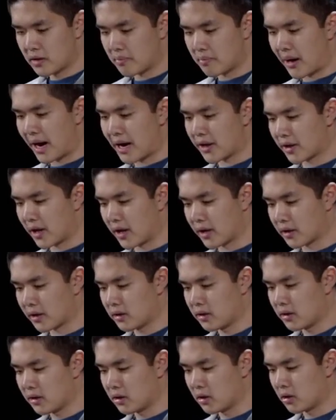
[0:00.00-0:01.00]
Python
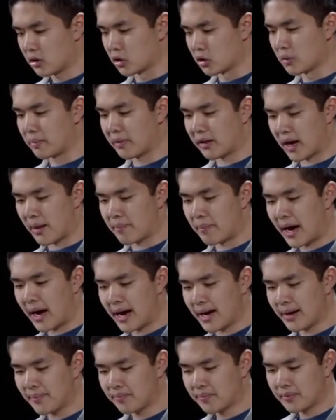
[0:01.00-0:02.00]

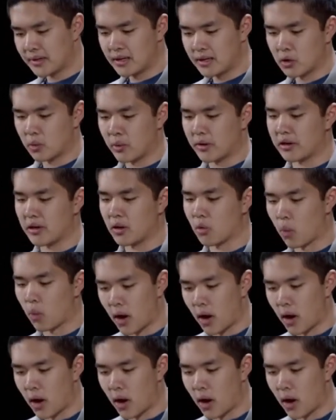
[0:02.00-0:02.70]
loops.py. We see